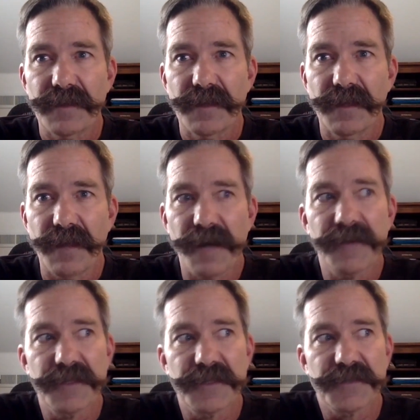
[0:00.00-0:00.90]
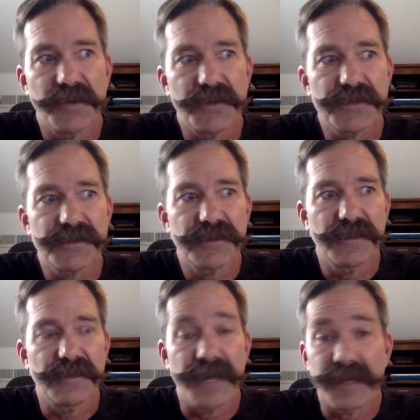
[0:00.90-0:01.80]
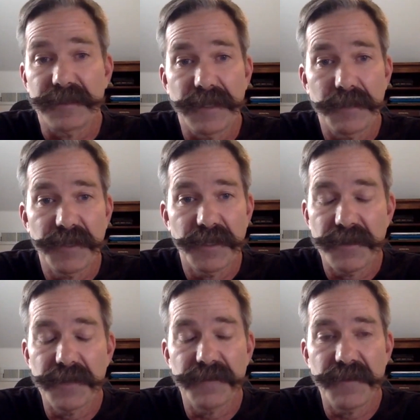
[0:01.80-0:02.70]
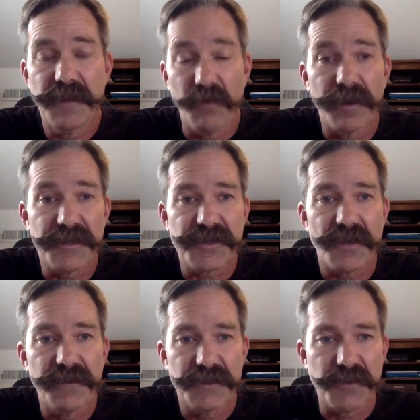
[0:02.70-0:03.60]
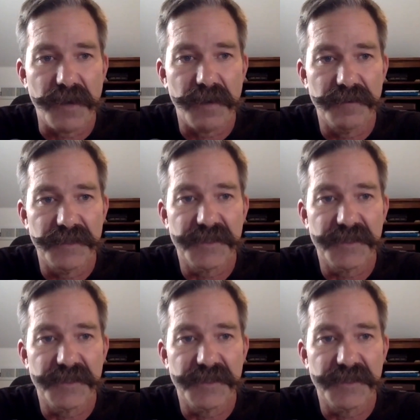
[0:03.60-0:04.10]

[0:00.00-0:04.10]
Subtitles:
a lot of these folks, in academia, they want to solve this problem.